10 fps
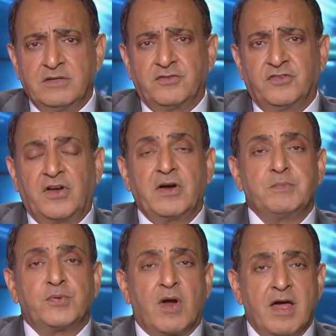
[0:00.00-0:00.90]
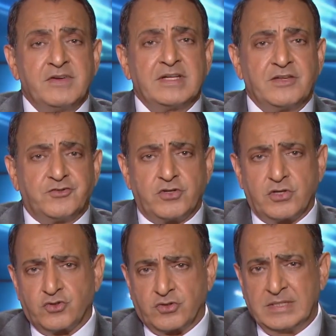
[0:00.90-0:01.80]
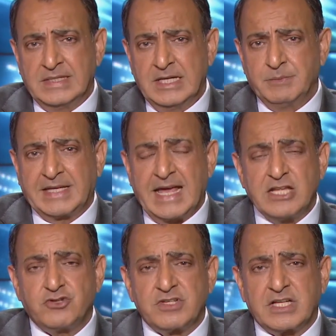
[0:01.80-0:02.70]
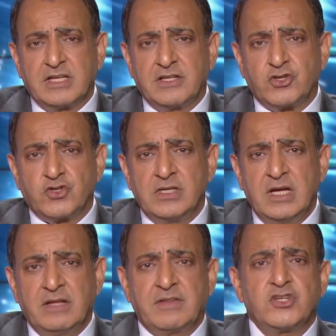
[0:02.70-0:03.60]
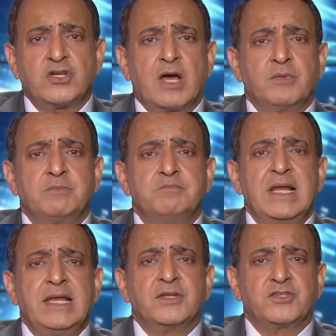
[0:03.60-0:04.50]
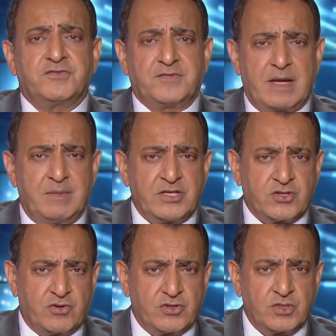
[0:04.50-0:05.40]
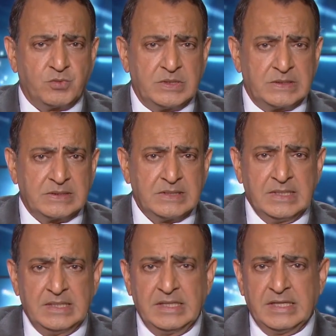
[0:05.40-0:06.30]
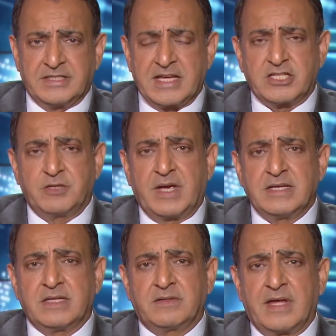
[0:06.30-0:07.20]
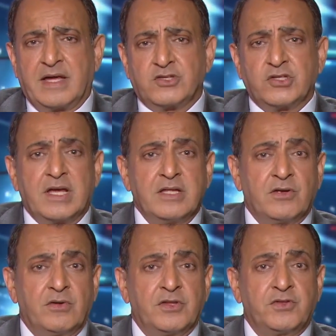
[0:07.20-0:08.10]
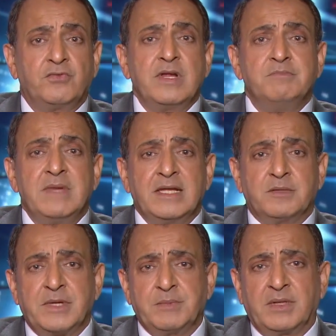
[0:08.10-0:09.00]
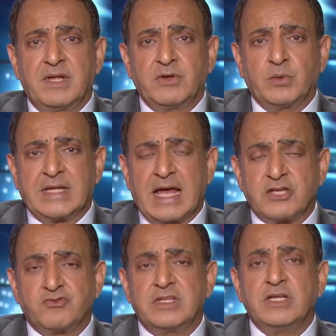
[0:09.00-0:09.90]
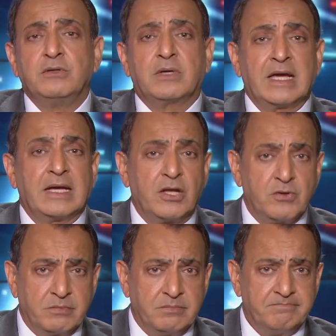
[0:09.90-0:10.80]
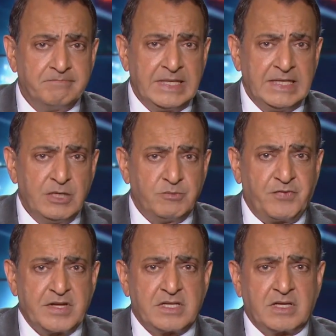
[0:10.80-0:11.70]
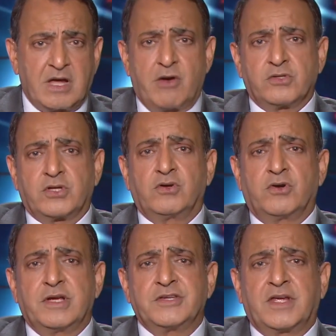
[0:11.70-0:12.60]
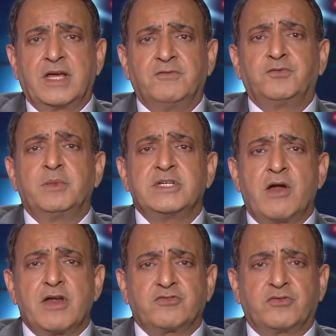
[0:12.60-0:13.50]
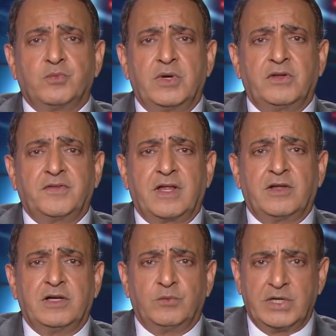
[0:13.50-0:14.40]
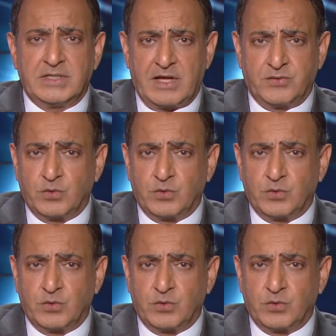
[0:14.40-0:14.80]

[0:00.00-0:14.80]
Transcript: for a very private institution. But cancer is a condition they share with millions of families across the world. It's estimated that today there are 3 million people living with cancer in the UK alone. Professor Karol Sikora is a former director of the World Health